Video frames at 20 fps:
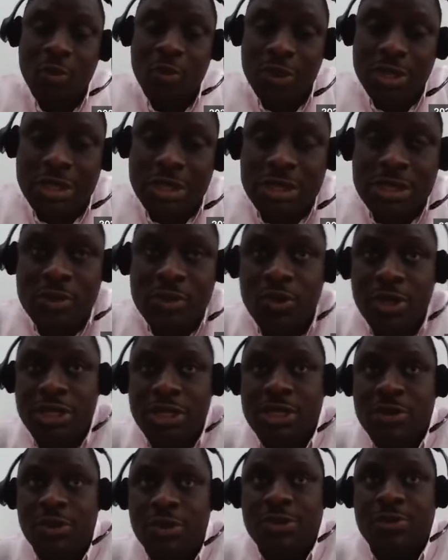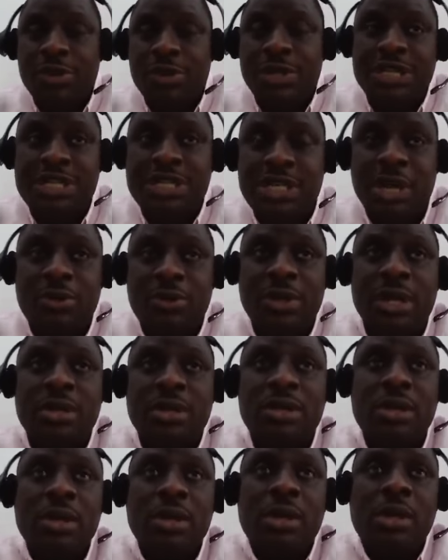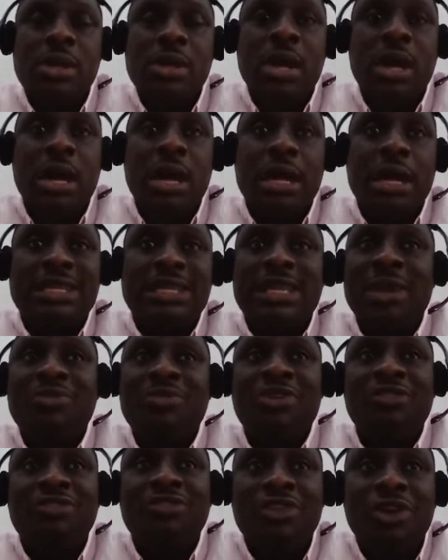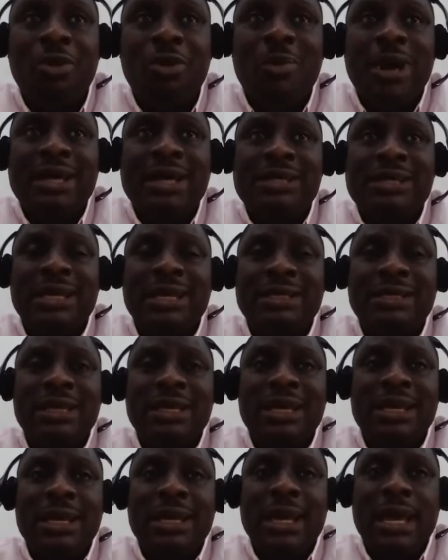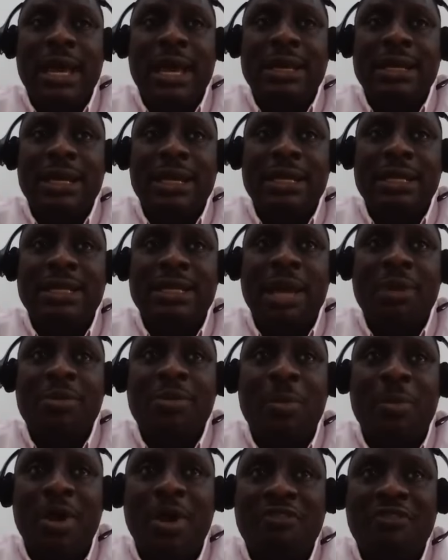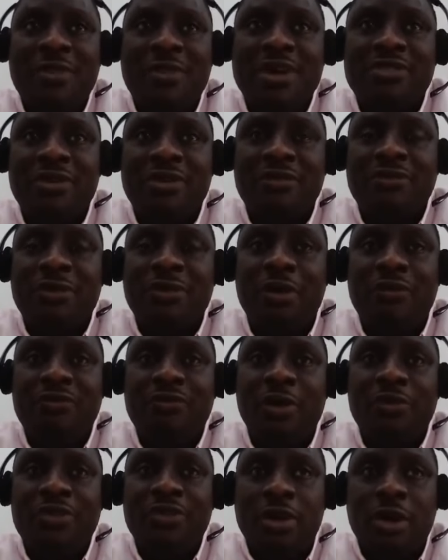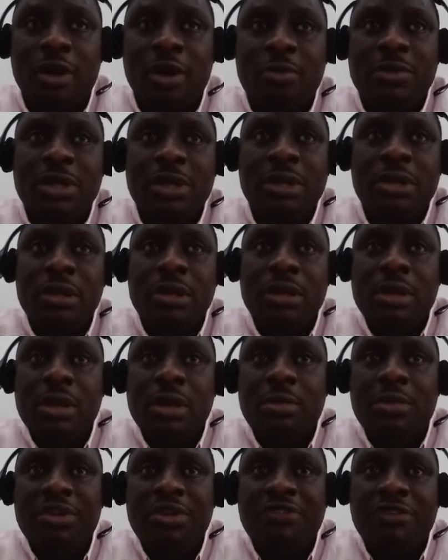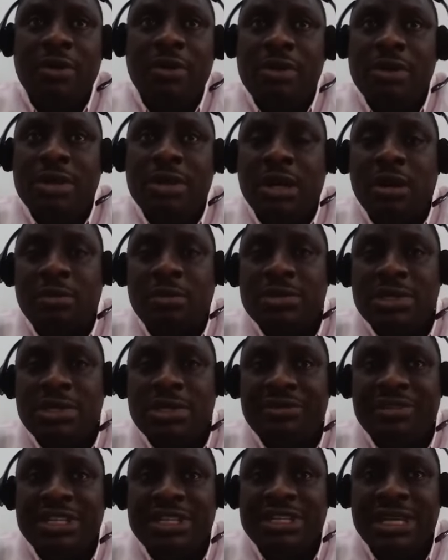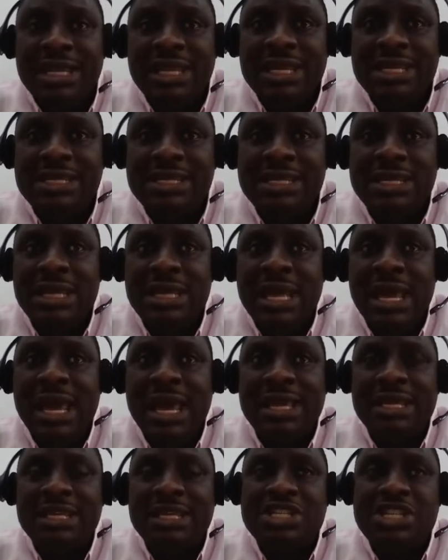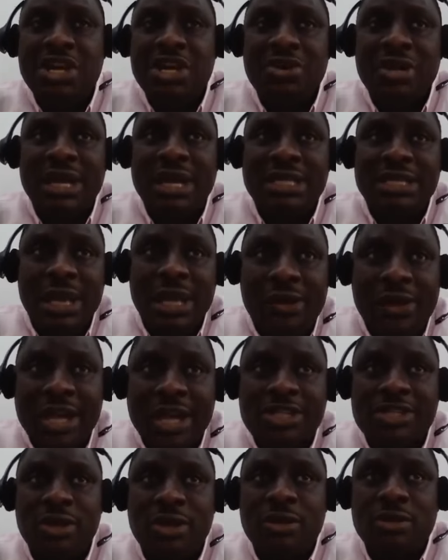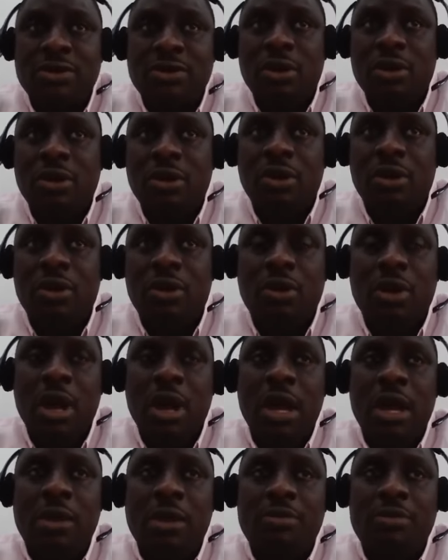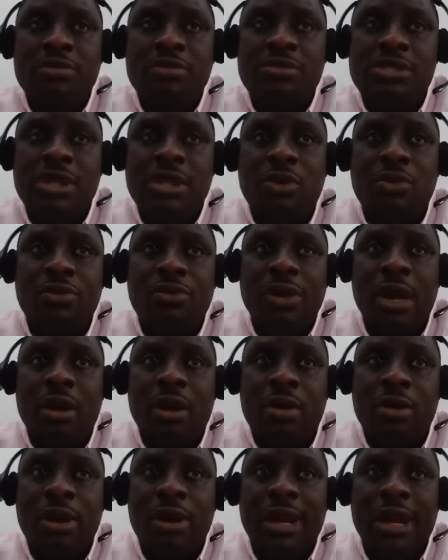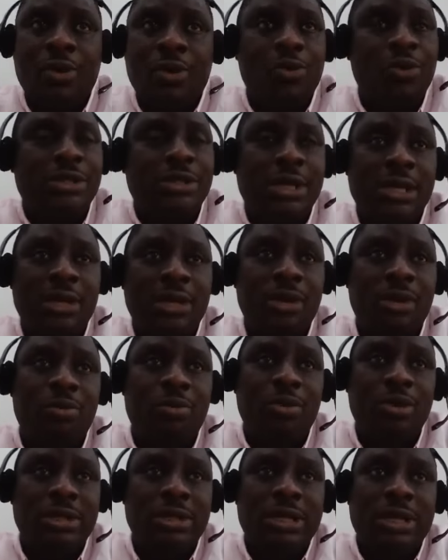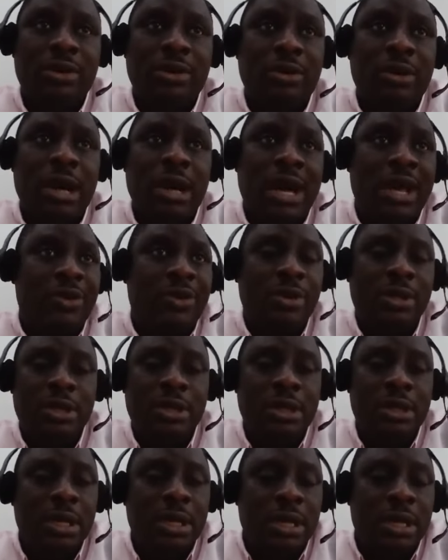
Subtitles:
with the shareholders. in terms of numbers and then in terms of performance of the company, before the company secretary shared anything, either in shareholder interaction or stakeholder call, either quarterly or monthly or annually,